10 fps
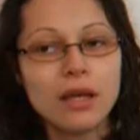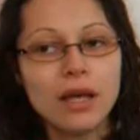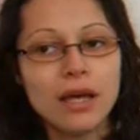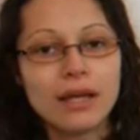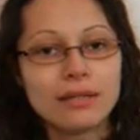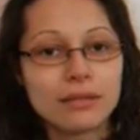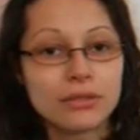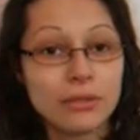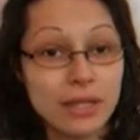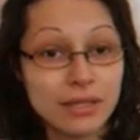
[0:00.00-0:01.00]
and now
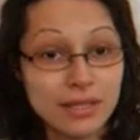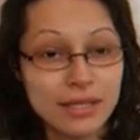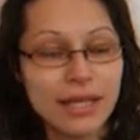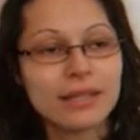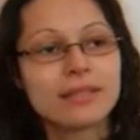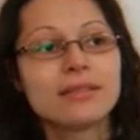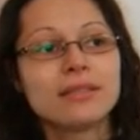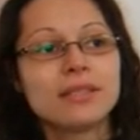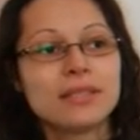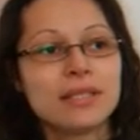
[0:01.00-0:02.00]
26,
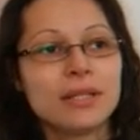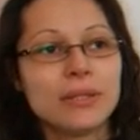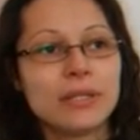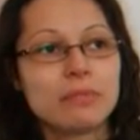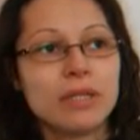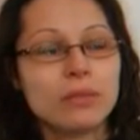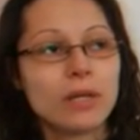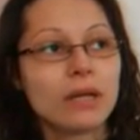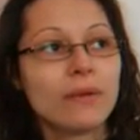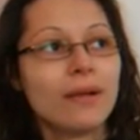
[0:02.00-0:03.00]
so it's been a
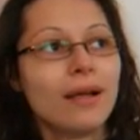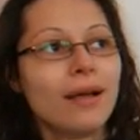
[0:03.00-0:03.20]
while.